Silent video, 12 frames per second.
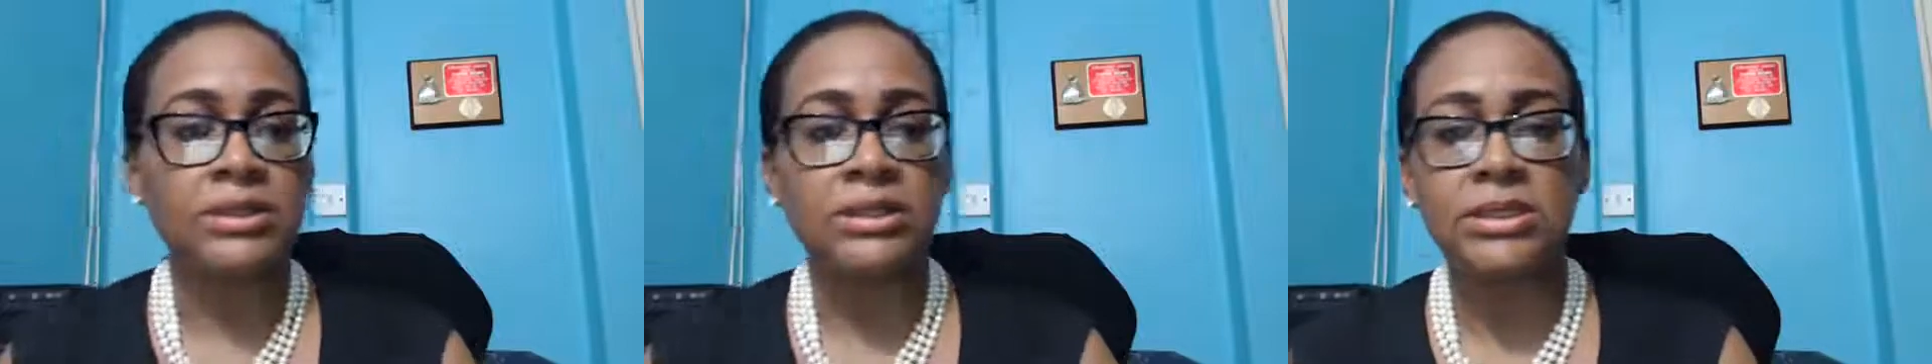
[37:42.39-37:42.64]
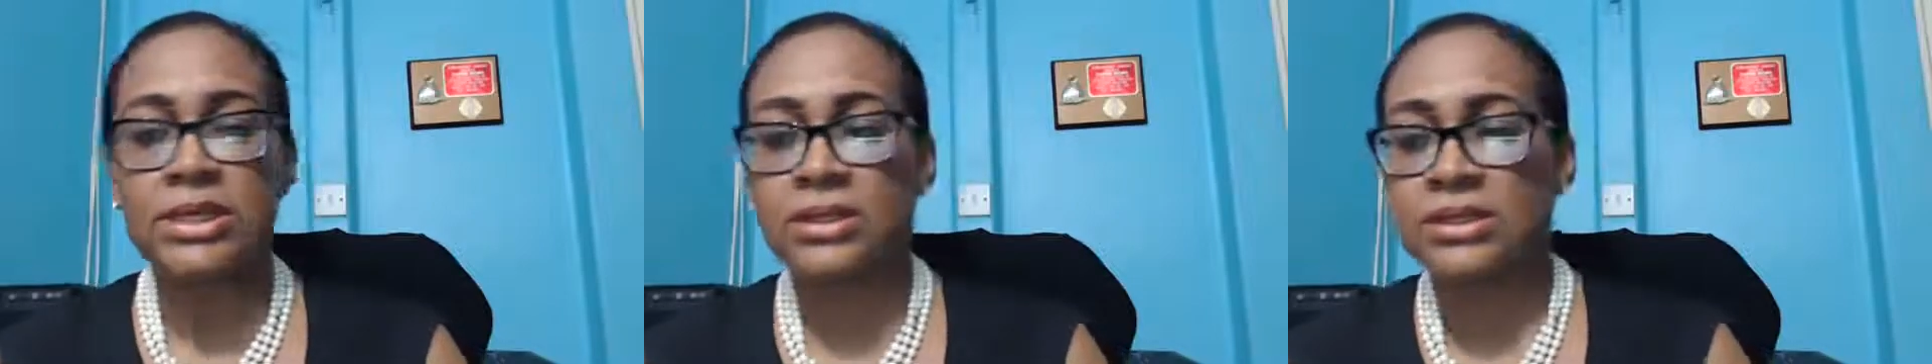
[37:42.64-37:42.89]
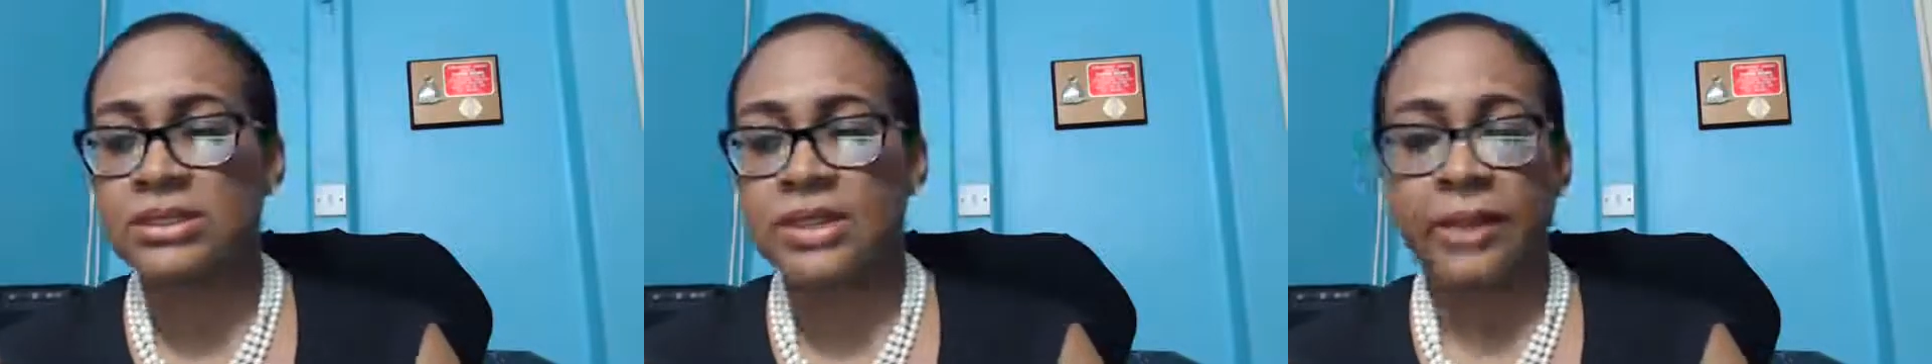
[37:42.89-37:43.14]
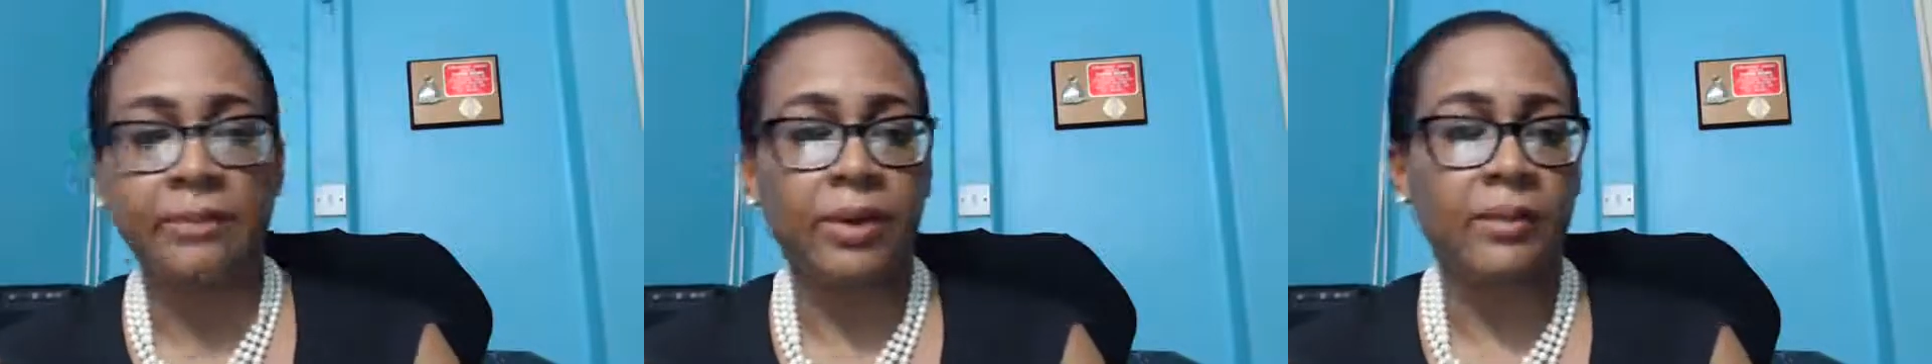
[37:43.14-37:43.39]
things
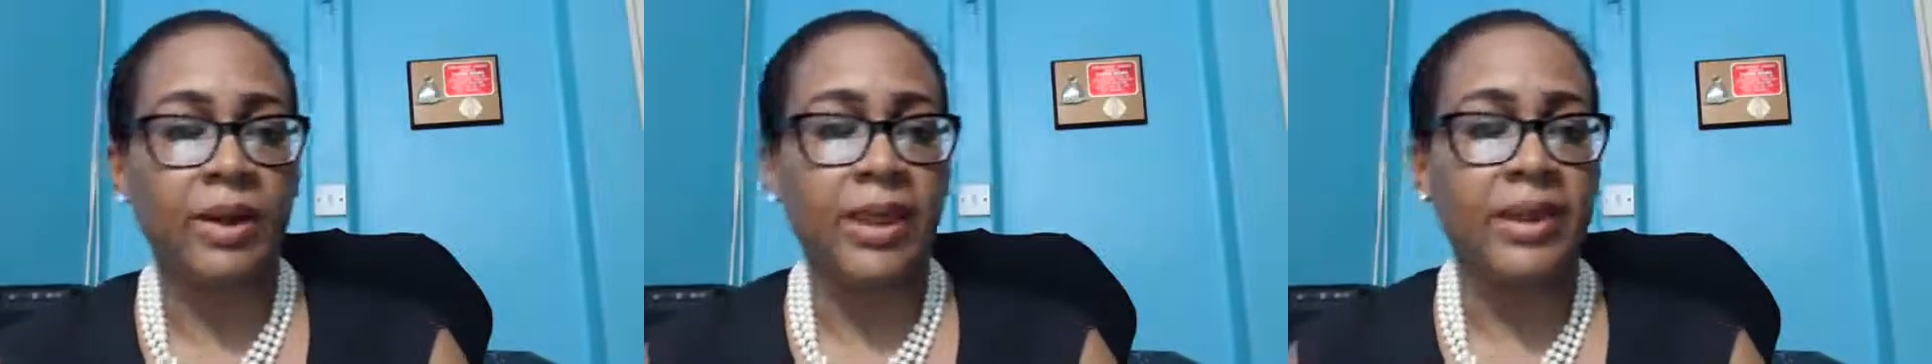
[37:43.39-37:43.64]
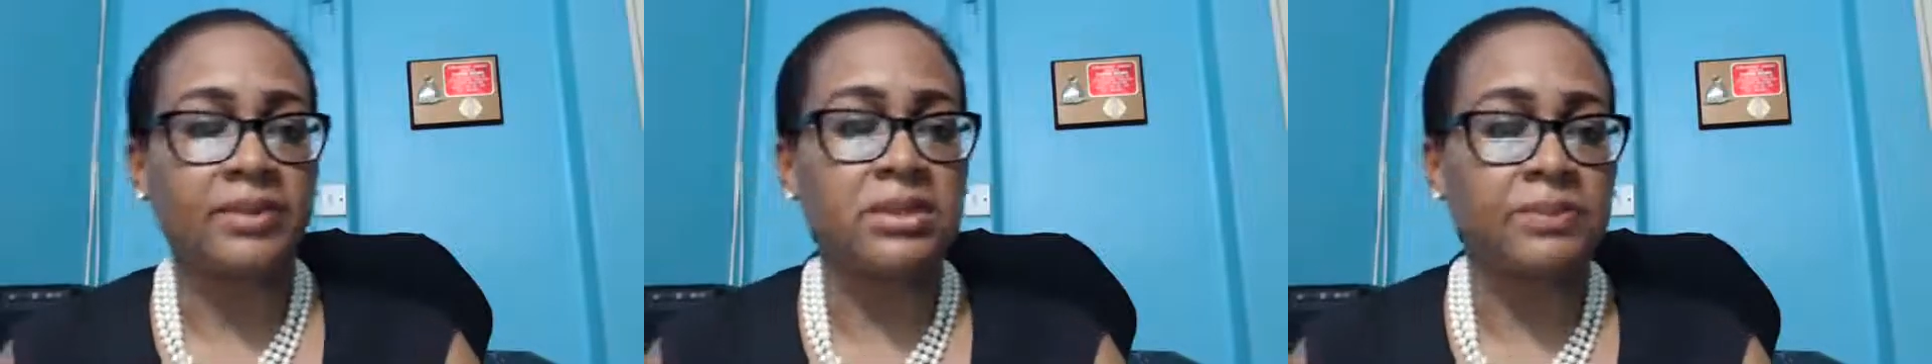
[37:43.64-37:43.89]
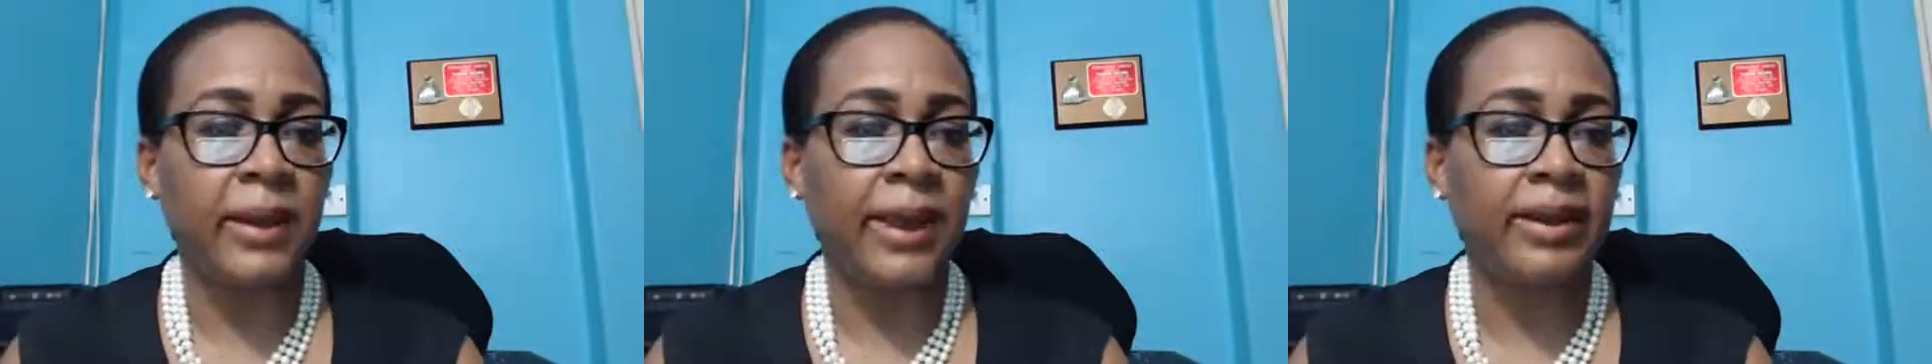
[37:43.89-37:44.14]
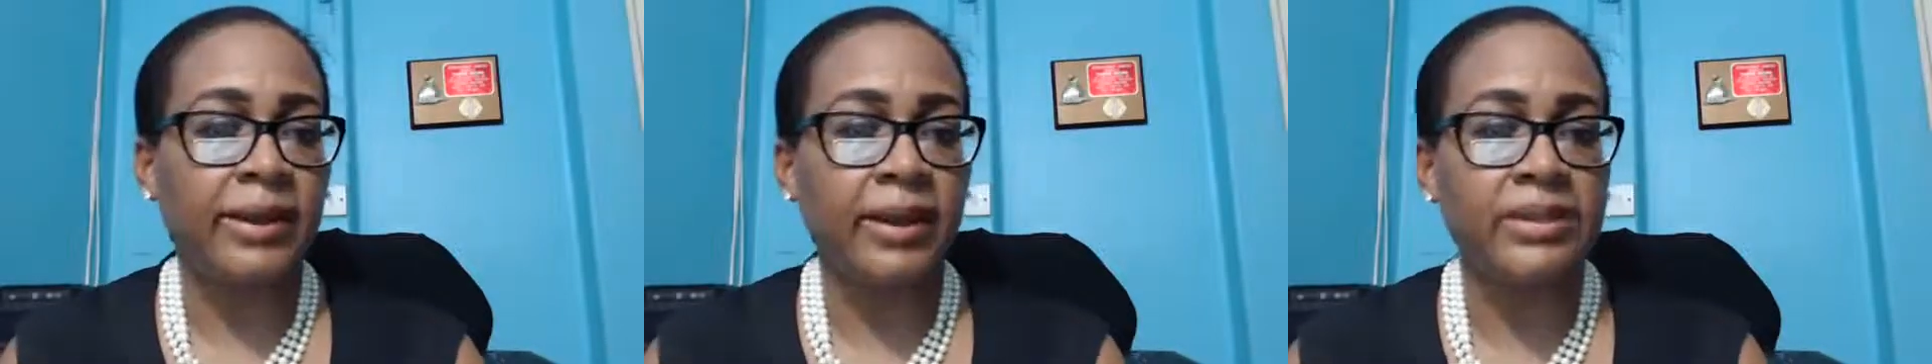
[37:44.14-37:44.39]
that probably
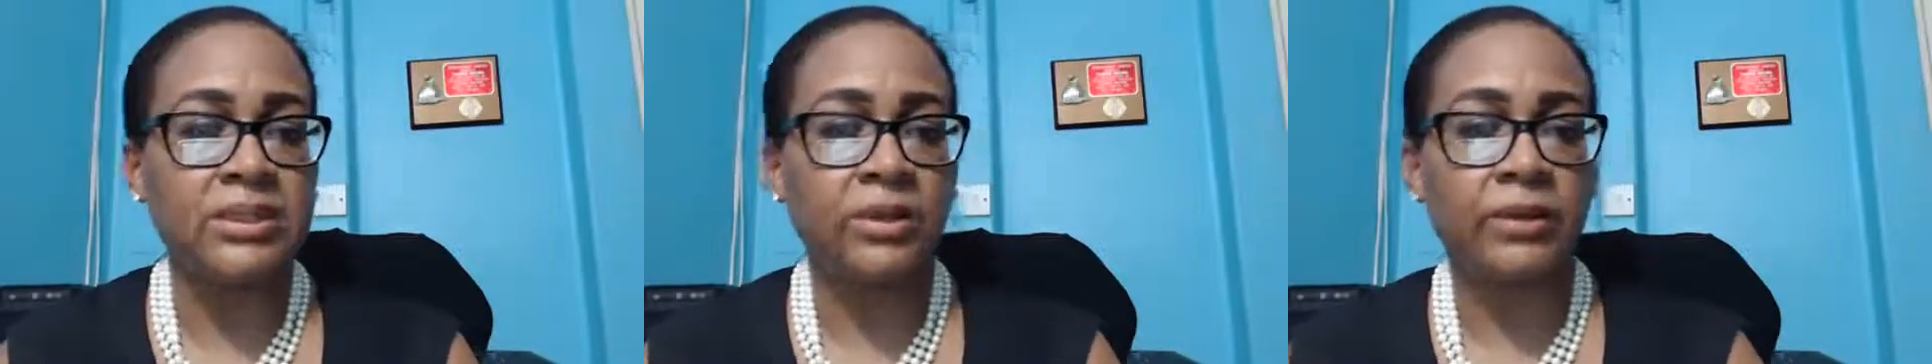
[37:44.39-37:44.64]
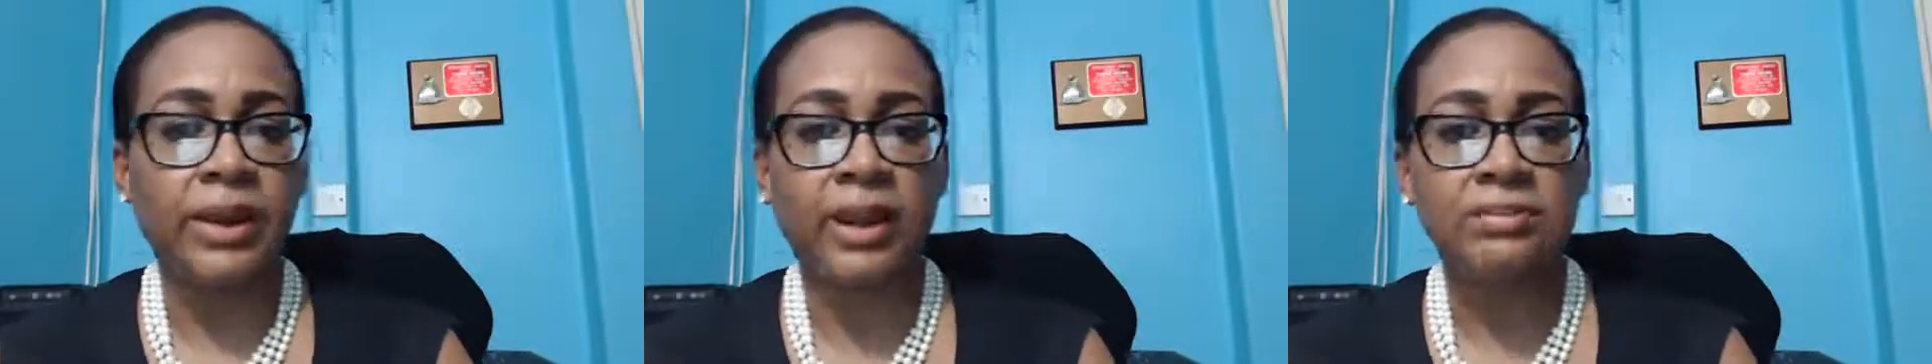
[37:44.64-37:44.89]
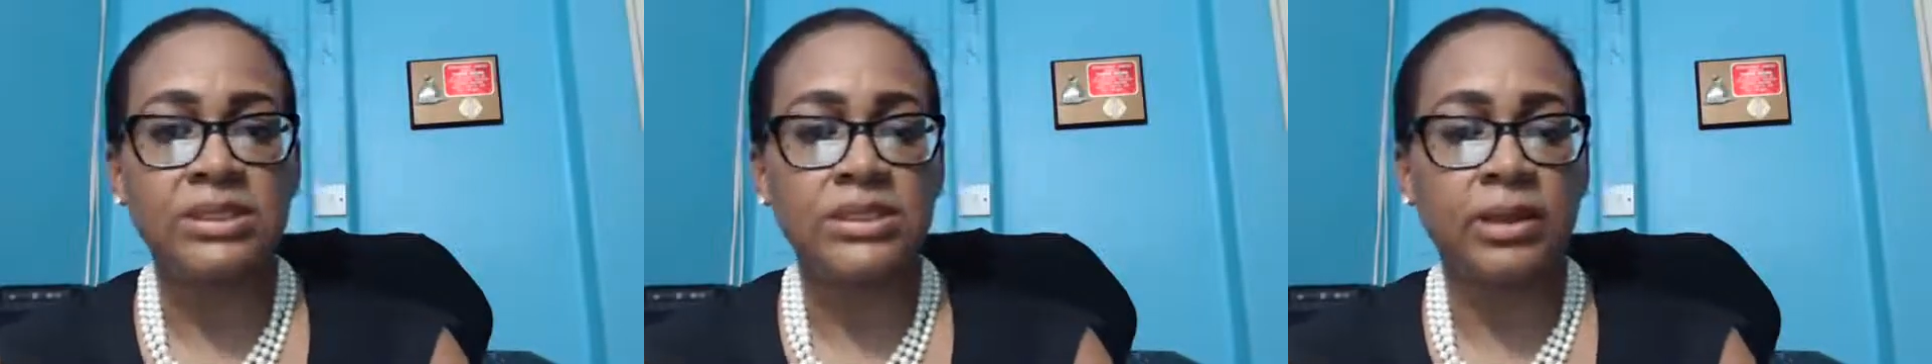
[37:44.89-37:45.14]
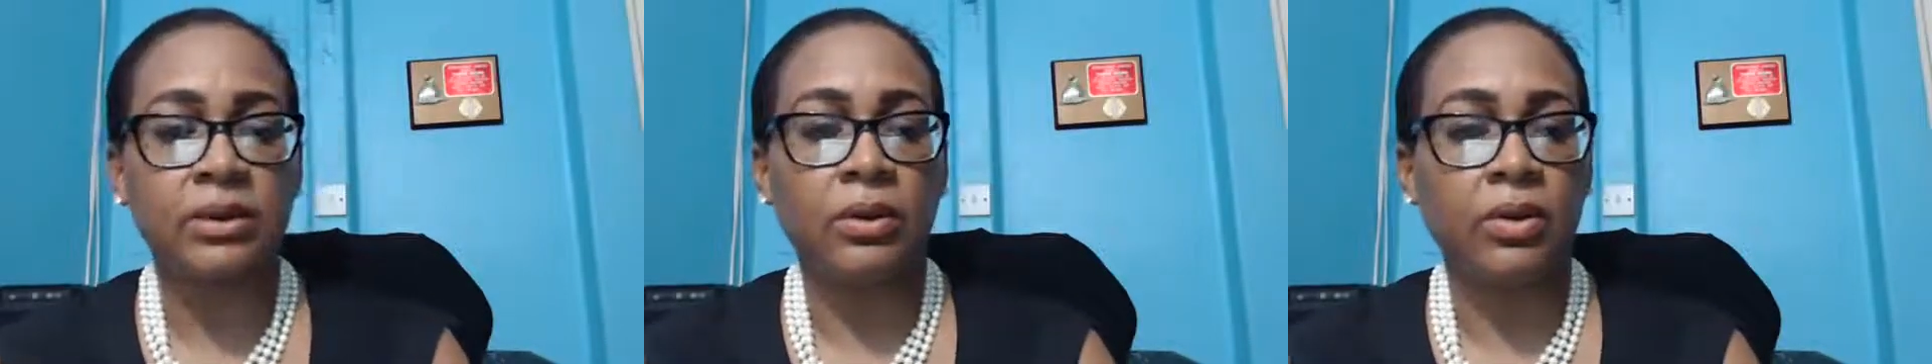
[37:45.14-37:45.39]
expired and so on, I'm
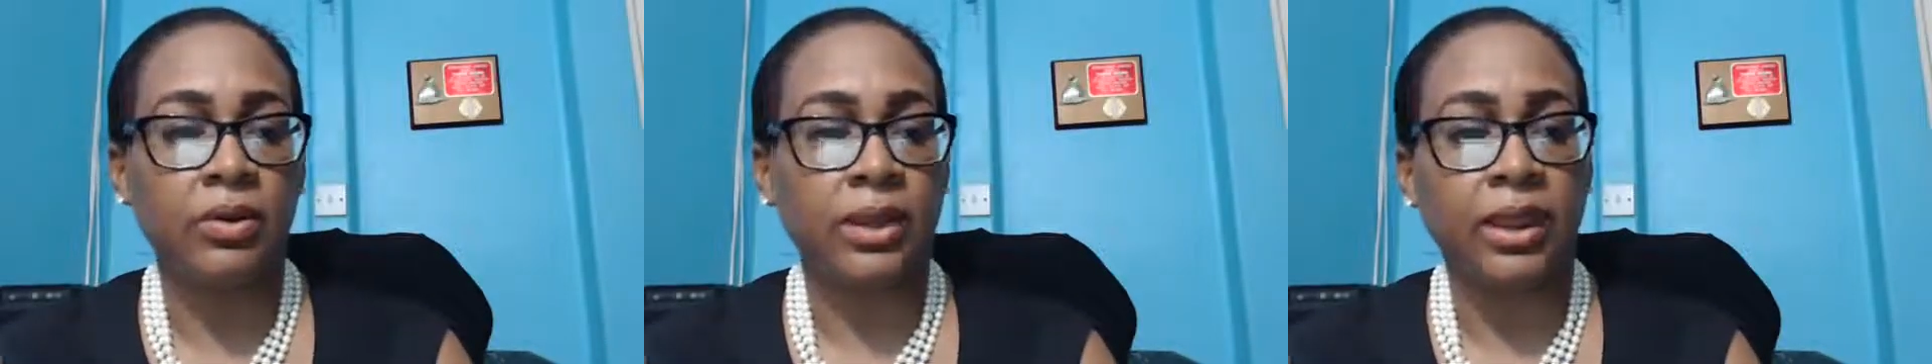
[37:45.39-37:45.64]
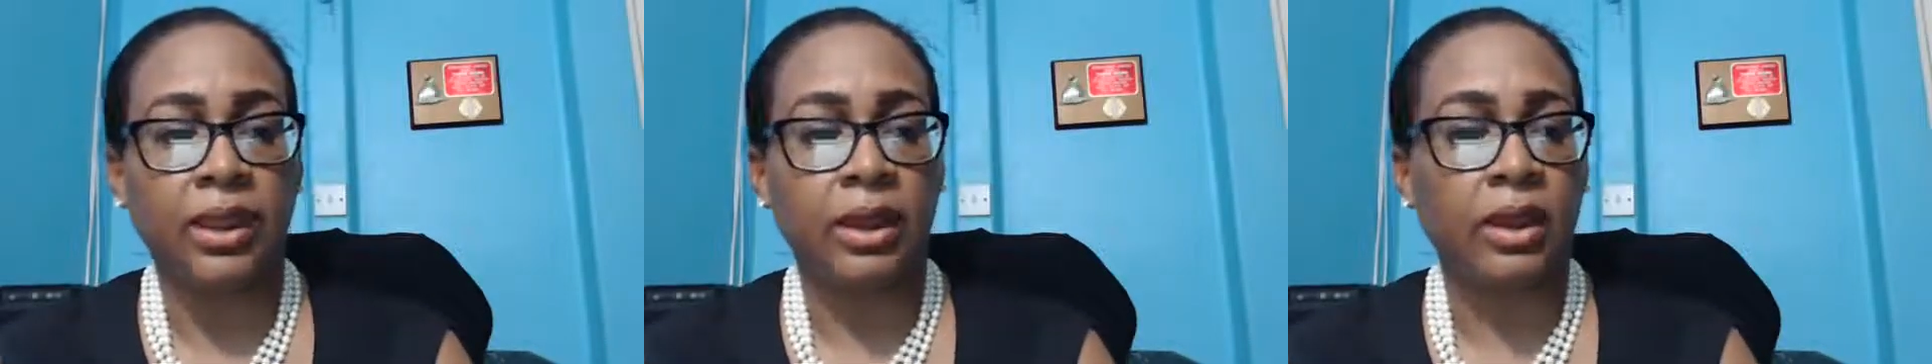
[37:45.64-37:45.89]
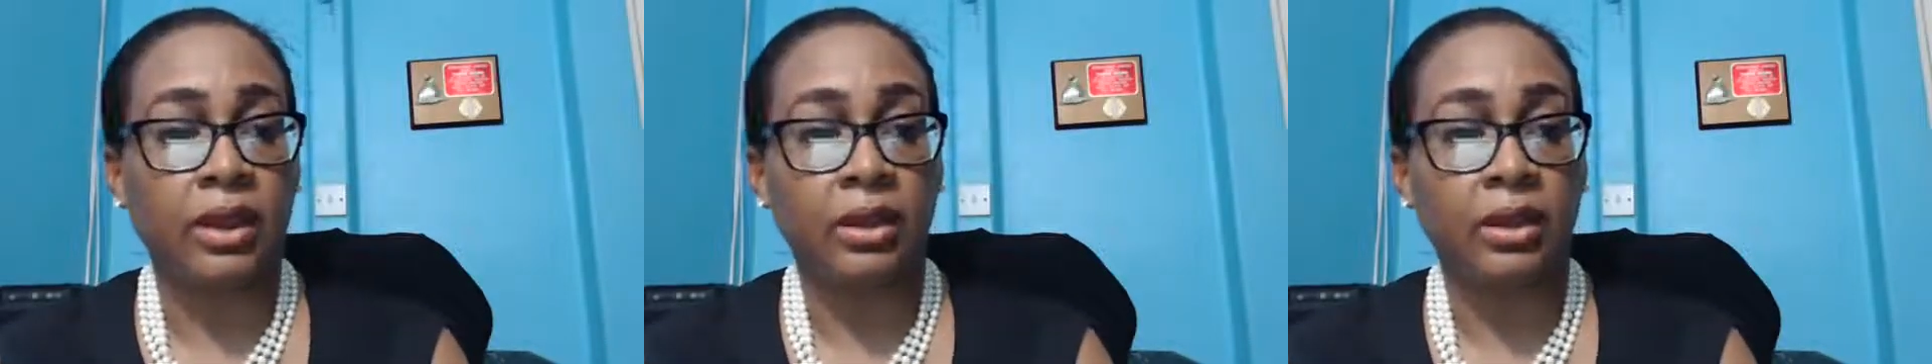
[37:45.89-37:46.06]
saying, okay,